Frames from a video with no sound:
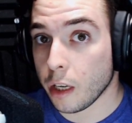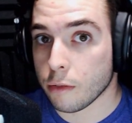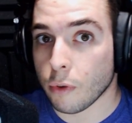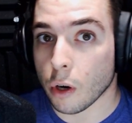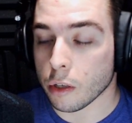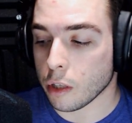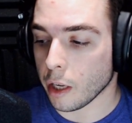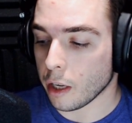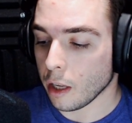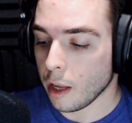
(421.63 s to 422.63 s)
as far as
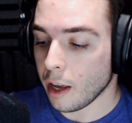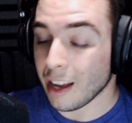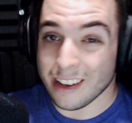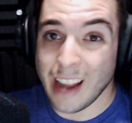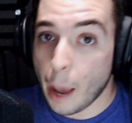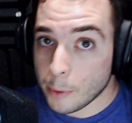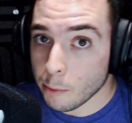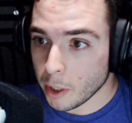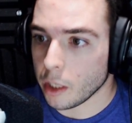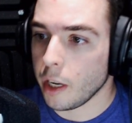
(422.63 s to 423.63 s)
like
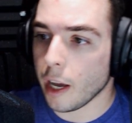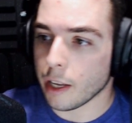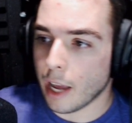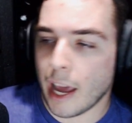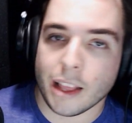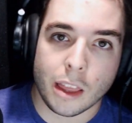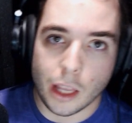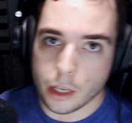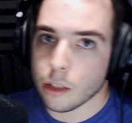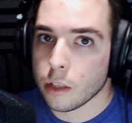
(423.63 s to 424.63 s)
adaptability. I can add
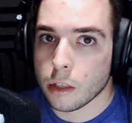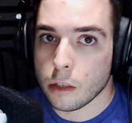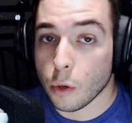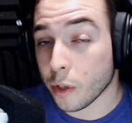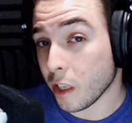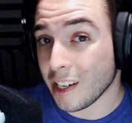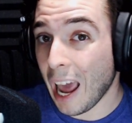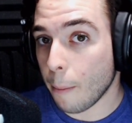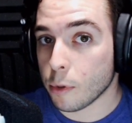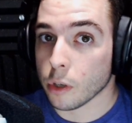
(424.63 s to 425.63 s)
things to its
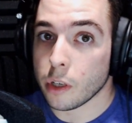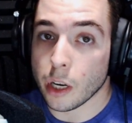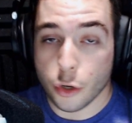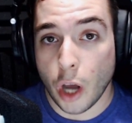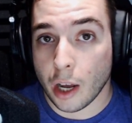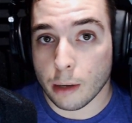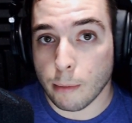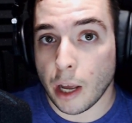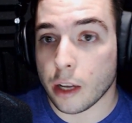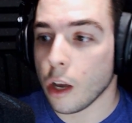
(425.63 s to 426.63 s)
adapter, get a shotgun
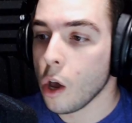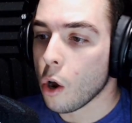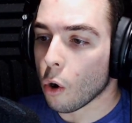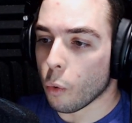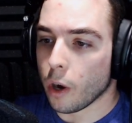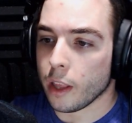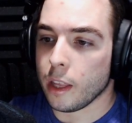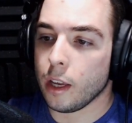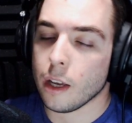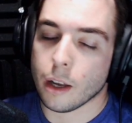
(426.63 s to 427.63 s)
mic, or one of
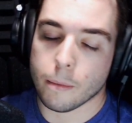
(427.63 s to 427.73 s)
the